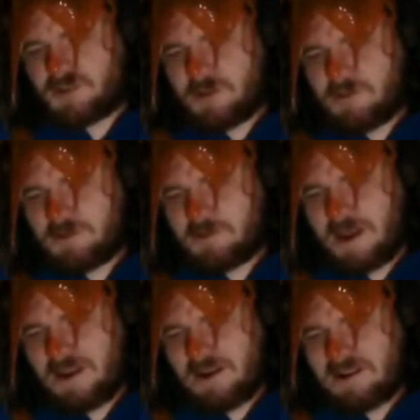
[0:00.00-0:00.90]
dripping to my
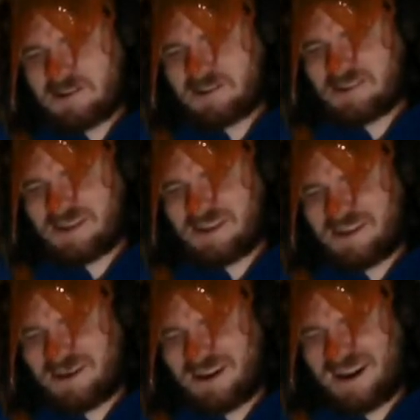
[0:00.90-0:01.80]
arms.
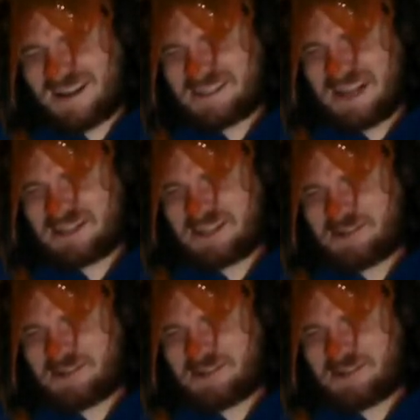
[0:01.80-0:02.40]
Oh, it's actually